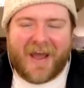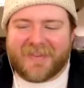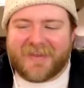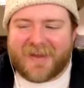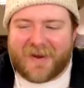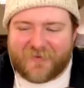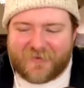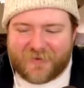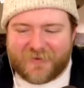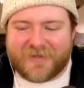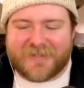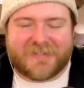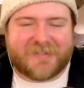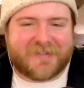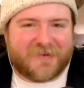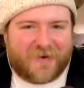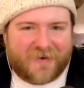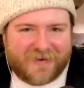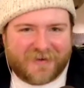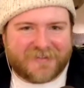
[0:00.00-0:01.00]
I think everyone is
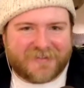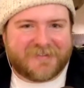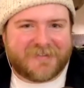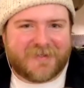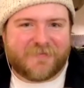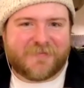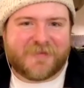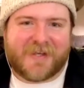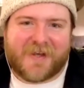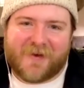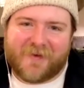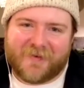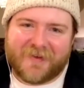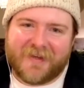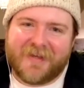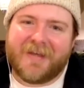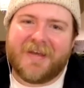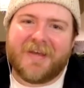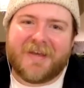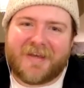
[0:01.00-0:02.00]
an artist deep down
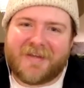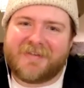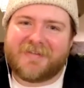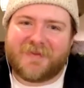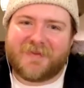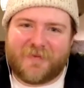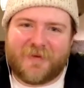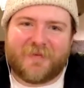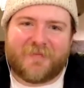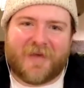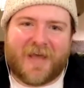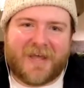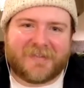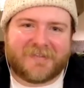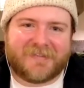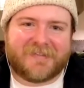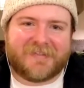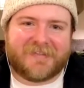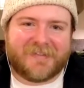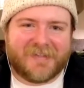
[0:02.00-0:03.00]
in some
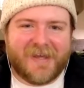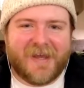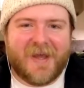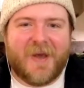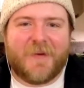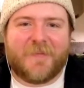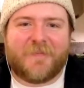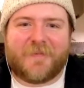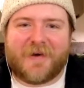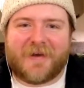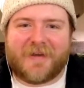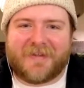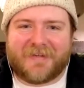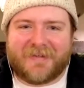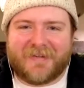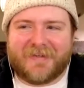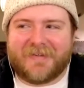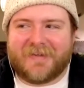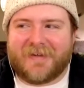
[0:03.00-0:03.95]
capacity, but